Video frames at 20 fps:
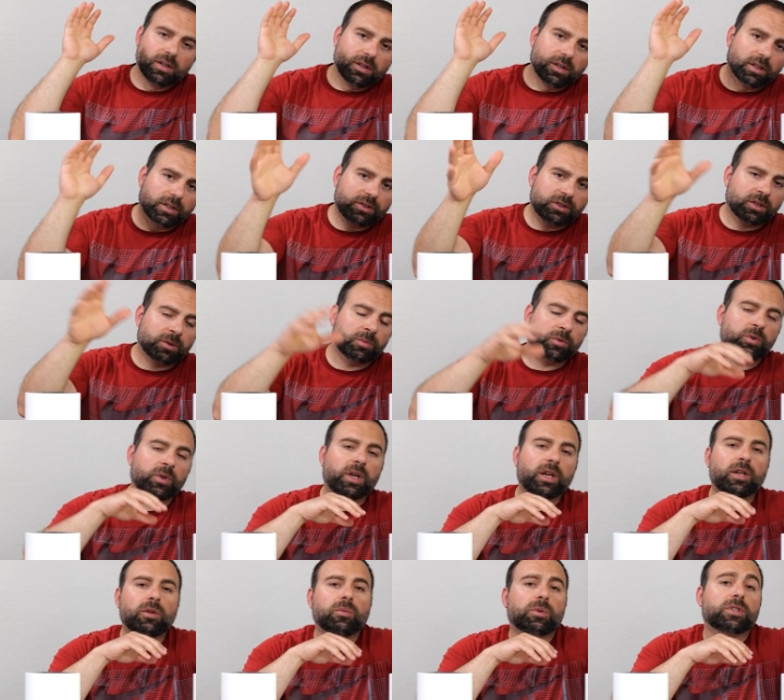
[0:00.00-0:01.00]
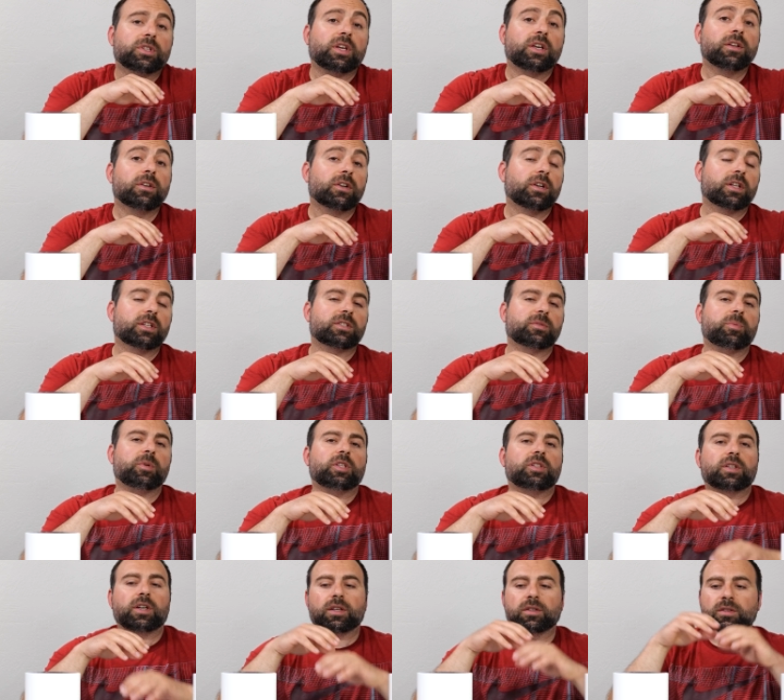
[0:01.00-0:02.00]
Let's jump straight in with the internet
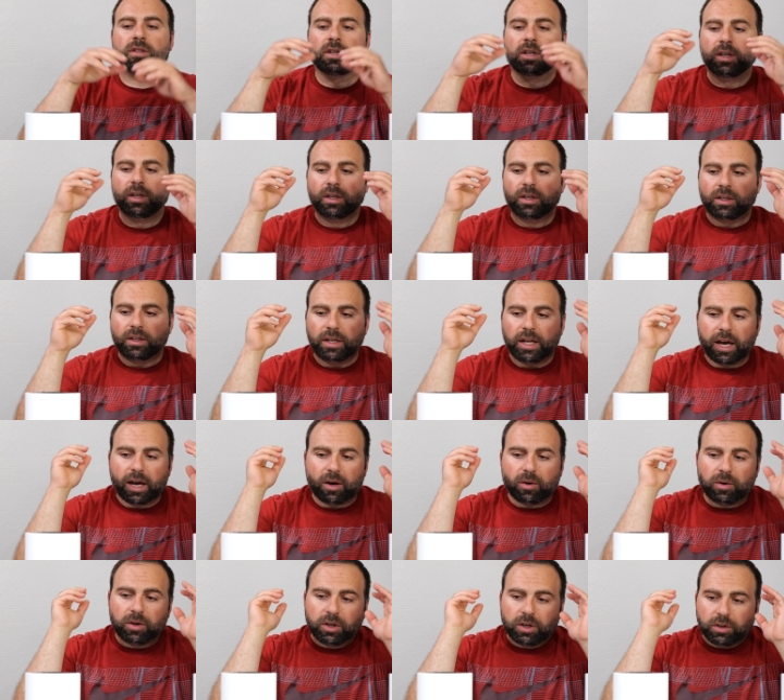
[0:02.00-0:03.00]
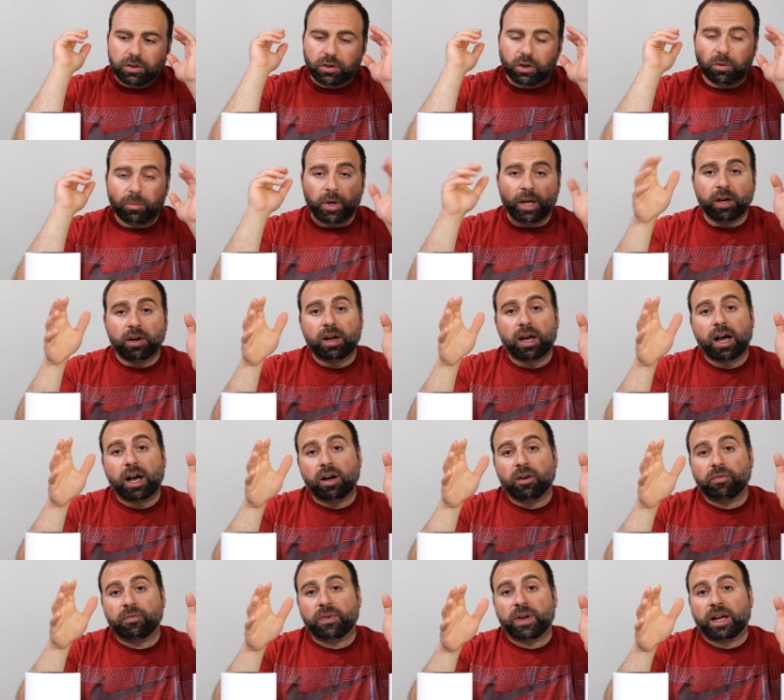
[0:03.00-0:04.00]
speed test. Now, no matter
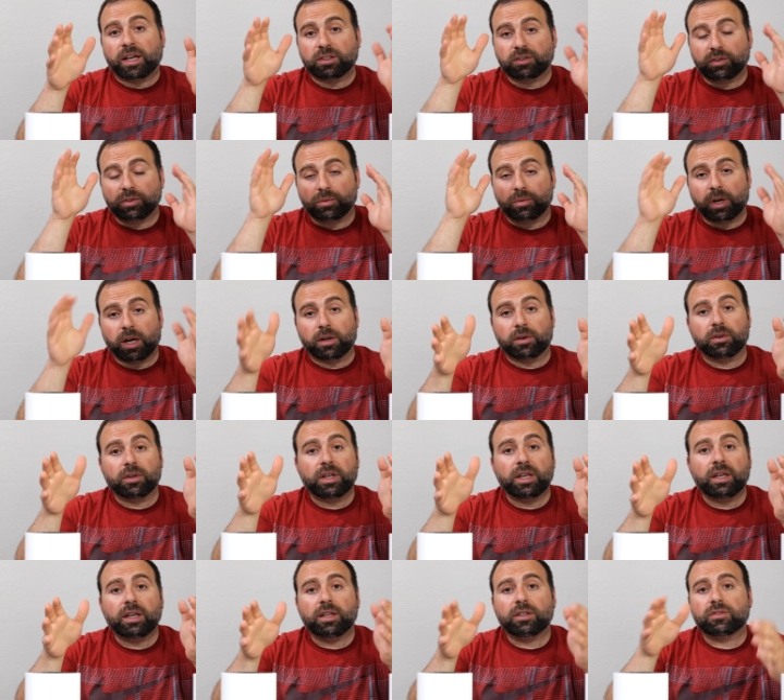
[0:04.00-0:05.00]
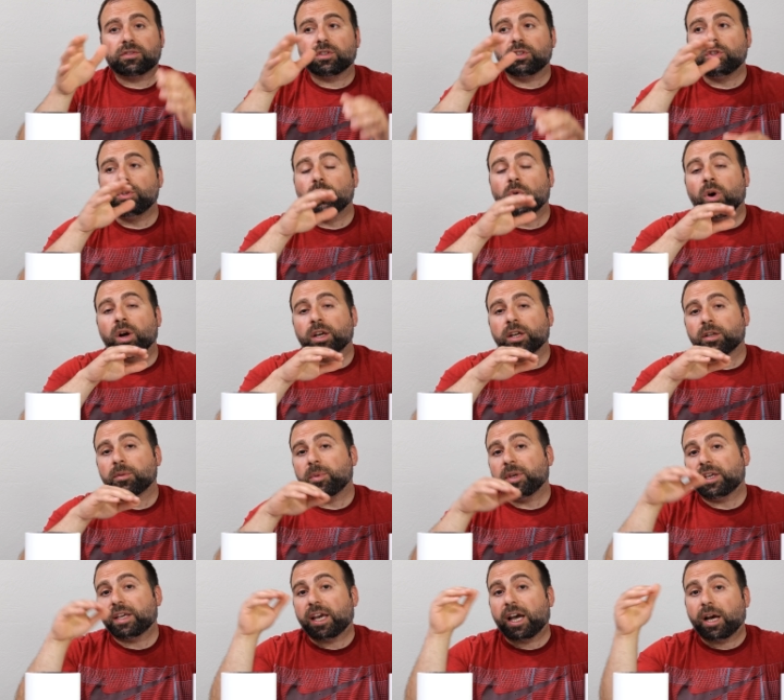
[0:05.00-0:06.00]
how fast your router is, you are going to
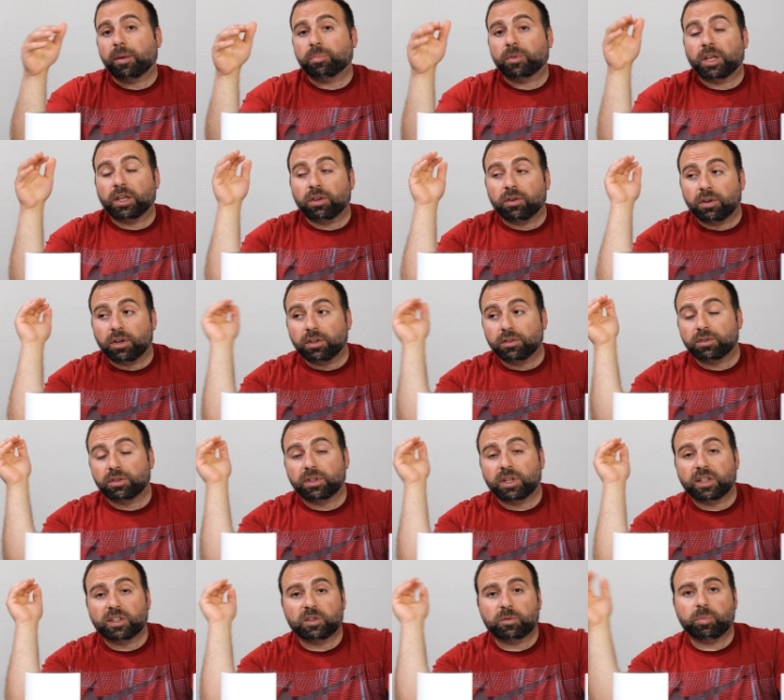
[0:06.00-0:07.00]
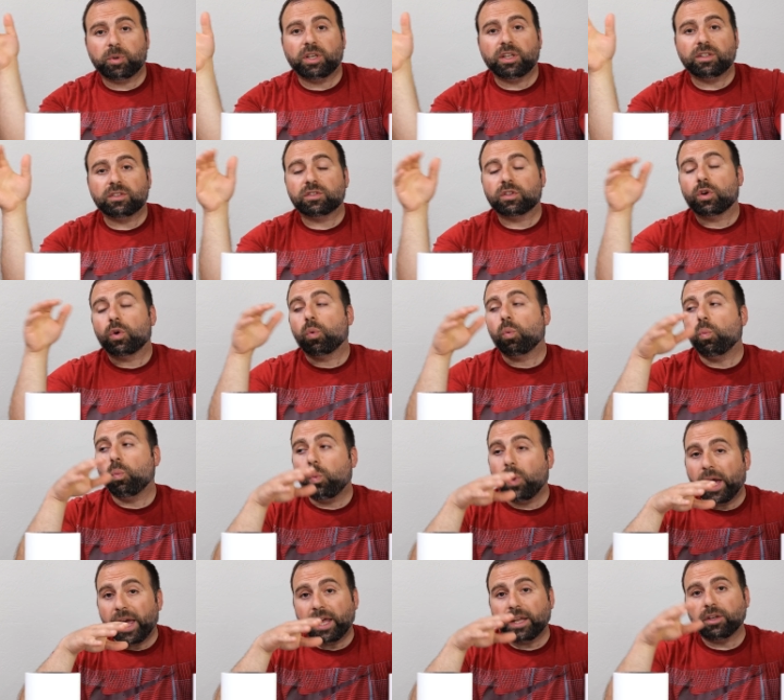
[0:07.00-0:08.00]
be capped at your internet speeds
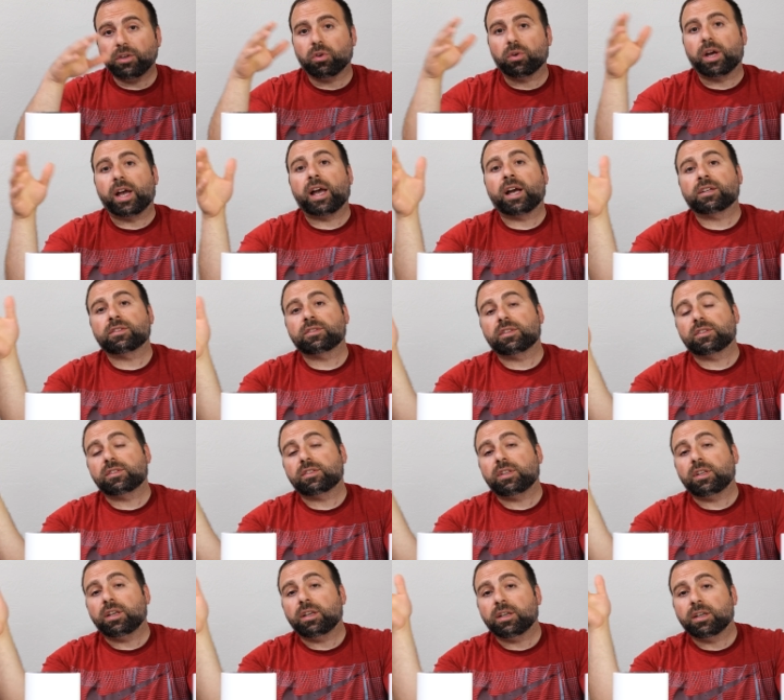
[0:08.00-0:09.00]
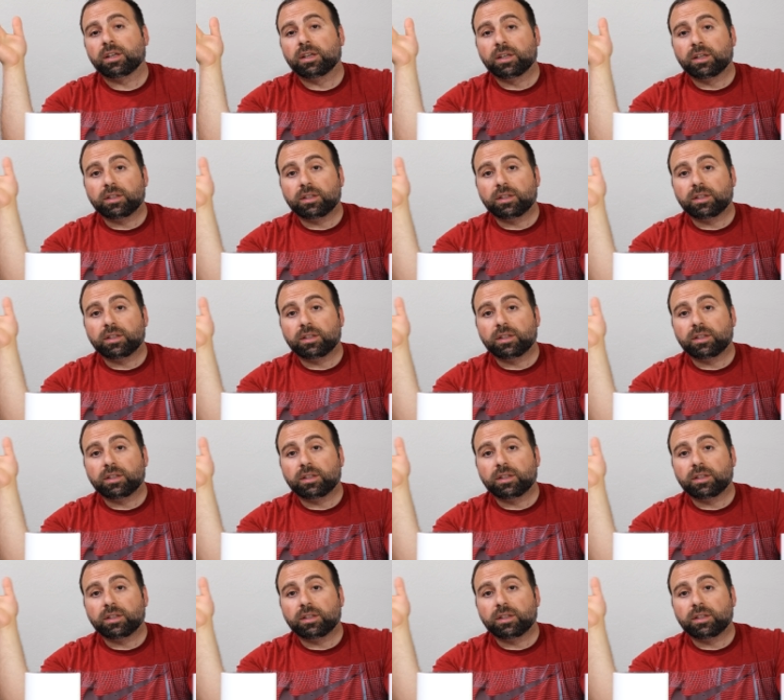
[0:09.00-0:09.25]
when you're accessing